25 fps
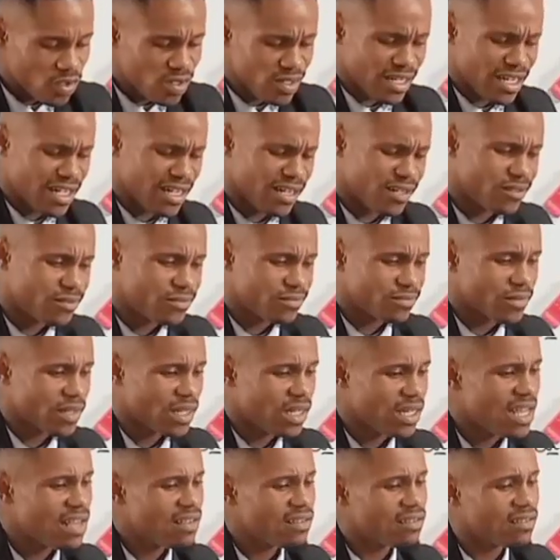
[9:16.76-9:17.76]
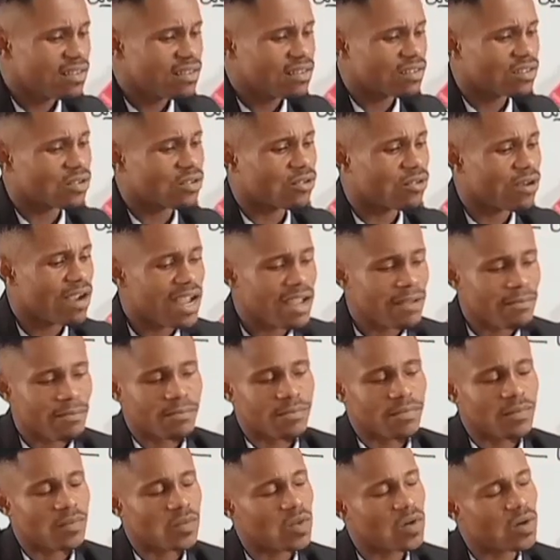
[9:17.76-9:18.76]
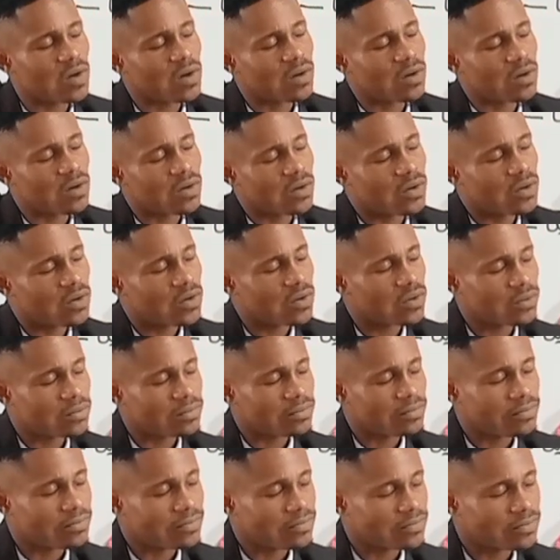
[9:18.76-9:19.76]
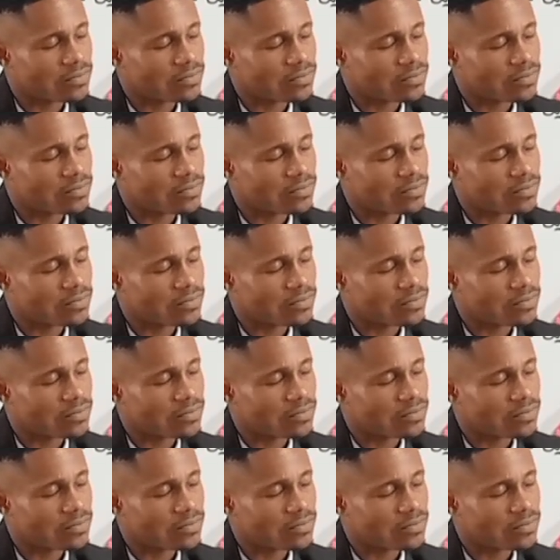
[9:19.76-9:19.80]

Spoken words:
So now, let's describe the